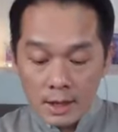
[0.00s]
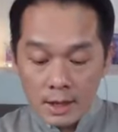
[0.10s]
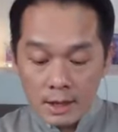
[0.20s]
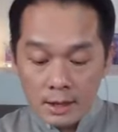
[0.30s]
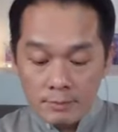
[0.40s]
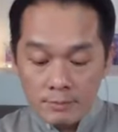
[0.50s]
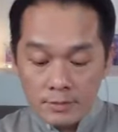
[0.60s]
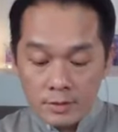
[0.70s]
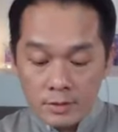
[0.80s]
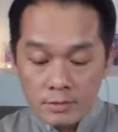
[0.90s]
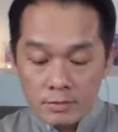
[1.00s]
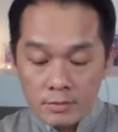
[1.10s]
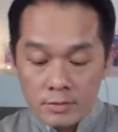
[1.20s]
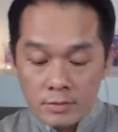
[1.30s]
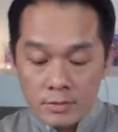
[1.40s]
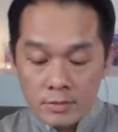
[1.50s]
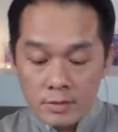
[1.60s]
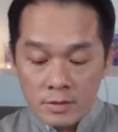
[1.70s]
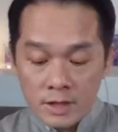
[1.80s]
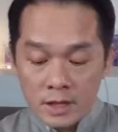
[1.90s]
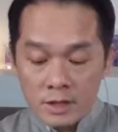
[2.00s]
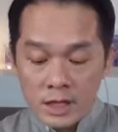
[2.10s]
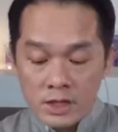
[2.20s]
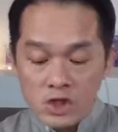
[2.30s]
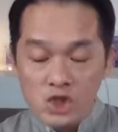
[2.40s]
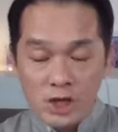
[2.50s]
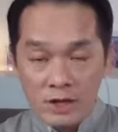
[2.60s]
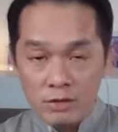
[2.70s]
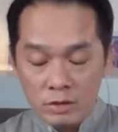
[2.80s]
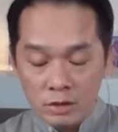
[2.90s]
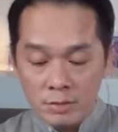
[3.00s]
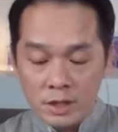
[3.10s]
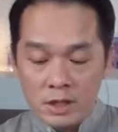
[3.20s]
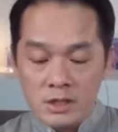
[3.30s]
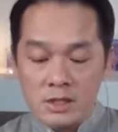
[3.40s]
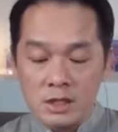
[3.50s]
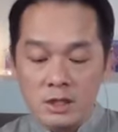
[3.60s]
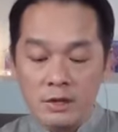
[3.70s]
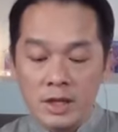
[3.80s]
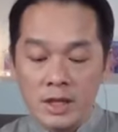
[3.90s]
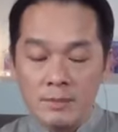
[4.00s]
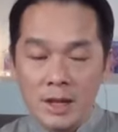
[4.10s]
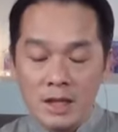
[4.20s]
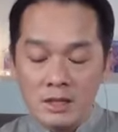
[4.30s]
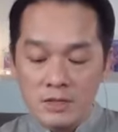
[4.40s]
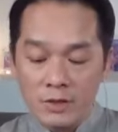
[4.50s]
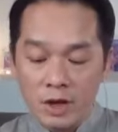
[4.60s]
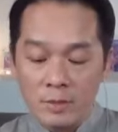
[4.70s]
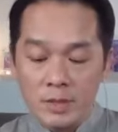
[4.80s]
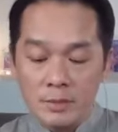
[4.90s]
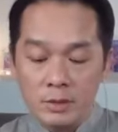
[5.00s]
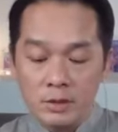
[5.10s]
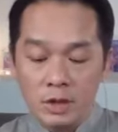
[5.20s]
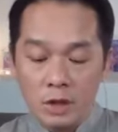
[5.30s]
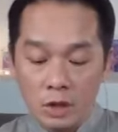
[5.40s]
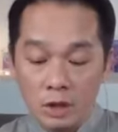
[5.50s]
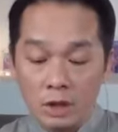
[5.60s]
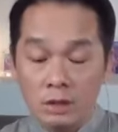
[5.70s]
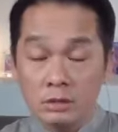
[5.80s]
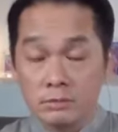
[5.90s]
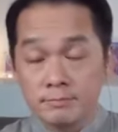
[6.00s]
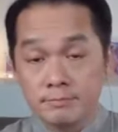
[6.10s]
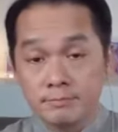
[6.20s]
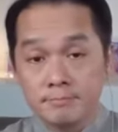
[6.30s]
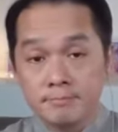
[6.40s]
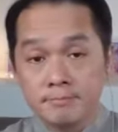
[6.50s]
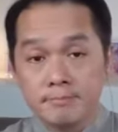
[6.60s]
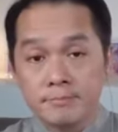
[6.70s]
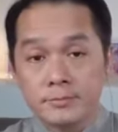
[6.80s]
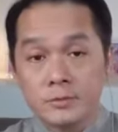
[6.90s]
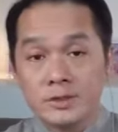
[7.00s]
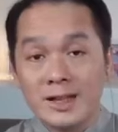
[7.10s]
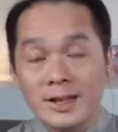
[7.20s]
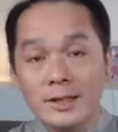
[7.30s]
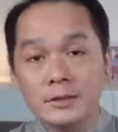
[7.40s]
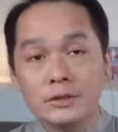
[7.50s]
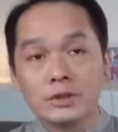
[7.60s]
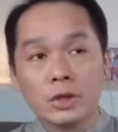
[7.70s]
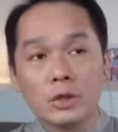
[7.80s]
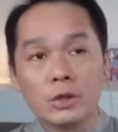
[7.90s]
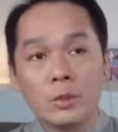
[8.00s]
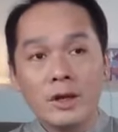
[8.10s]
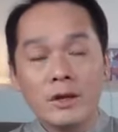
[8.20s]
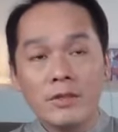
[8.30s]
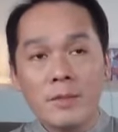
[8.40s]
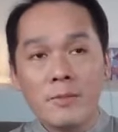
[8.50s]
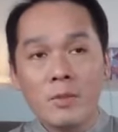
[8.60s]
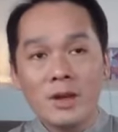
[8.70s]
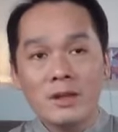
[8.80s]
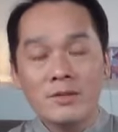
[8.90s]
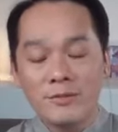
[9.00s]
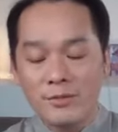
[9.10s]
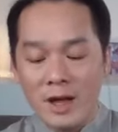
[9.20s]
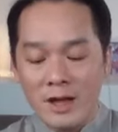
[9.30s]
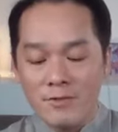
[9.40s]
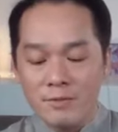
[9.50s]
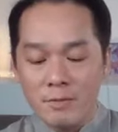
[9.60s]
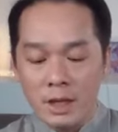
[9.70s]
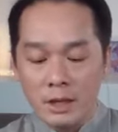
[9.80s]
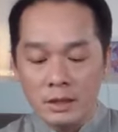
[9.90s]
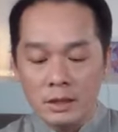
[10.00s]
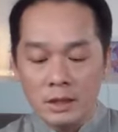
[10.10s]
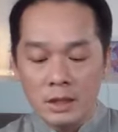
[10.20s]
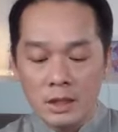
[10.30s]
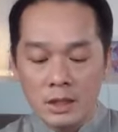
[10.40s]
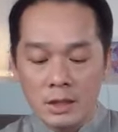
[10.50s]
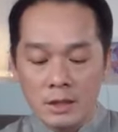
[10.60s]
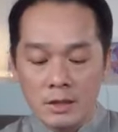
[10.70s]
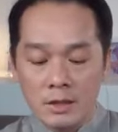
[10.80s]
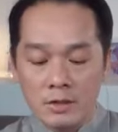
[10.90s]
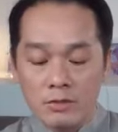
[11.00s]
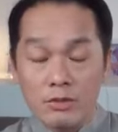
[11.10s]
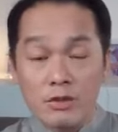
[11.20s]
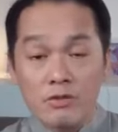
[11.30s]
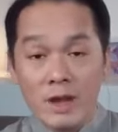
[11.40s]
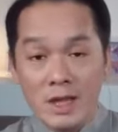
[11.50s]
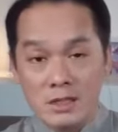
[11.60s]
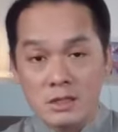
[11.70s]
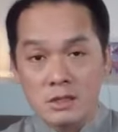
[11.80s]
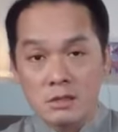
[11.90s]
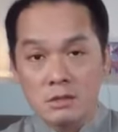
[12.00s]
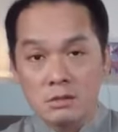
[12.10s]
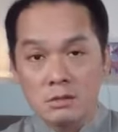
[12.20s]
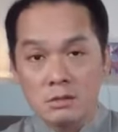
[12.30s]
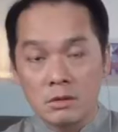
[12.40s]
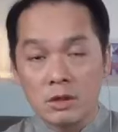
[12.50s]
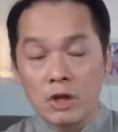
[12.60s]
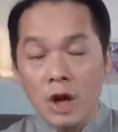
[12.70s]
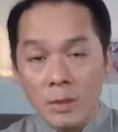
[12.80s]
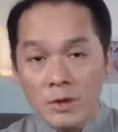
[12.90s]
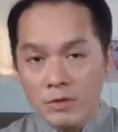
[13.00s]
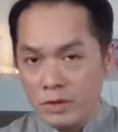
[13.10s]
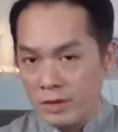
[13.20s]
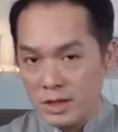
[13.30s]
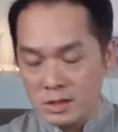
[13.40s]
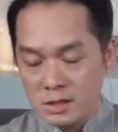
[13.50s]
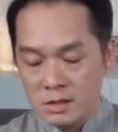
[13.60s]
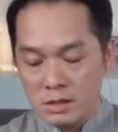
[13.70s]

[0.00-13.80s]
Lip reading: That in general, because, you know, in palliative care, people are dying. So what are the five main regrets or common regrets